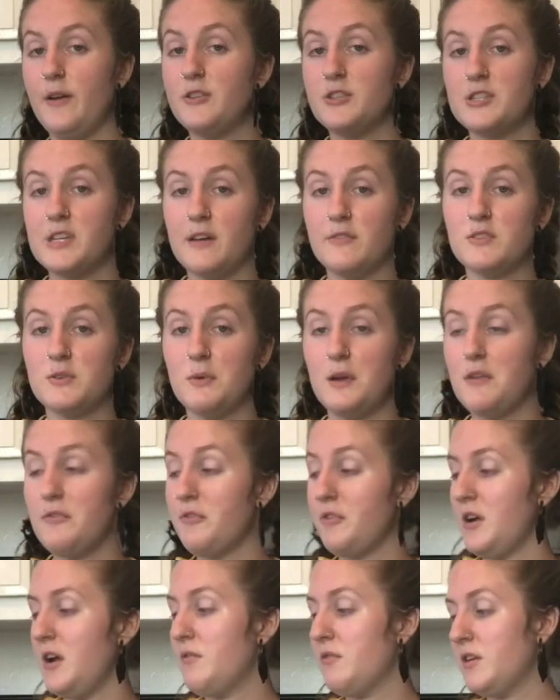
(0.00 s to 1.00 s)
just have to wait
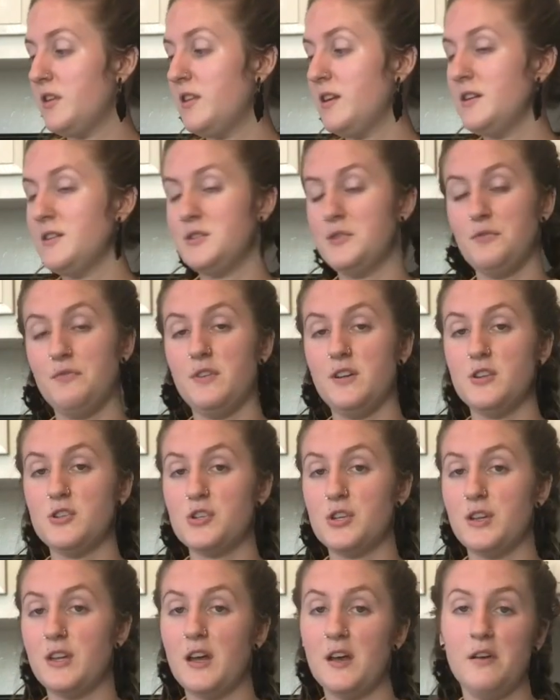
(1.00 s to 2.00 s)
for everything to finish
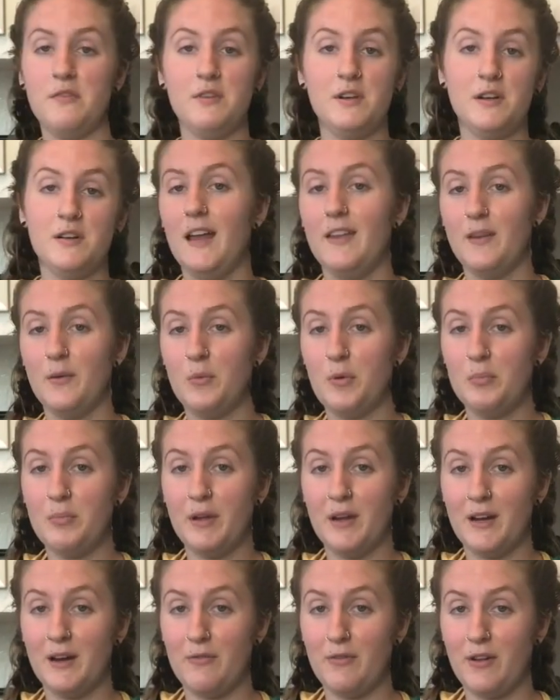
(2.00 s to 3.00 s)
in the oven and then we'll
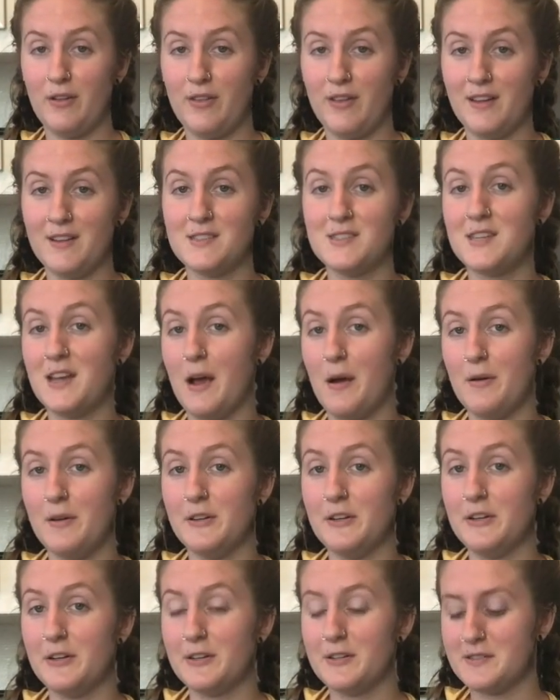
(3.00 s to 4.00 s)
plate everything and see how it
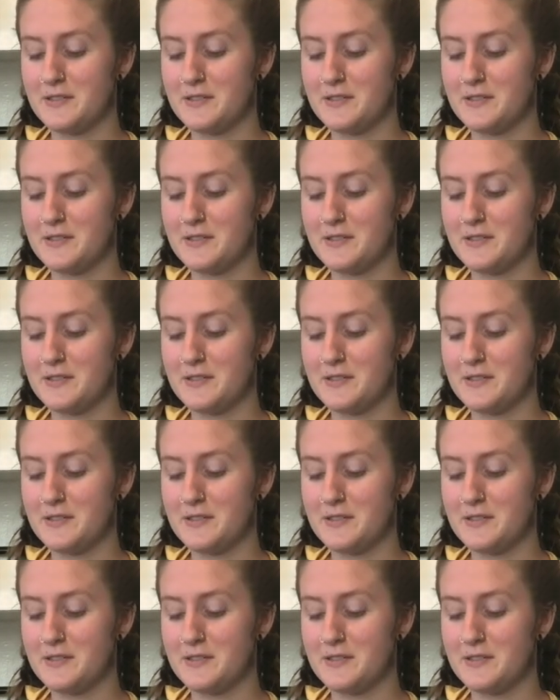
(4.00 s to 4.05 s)
looks.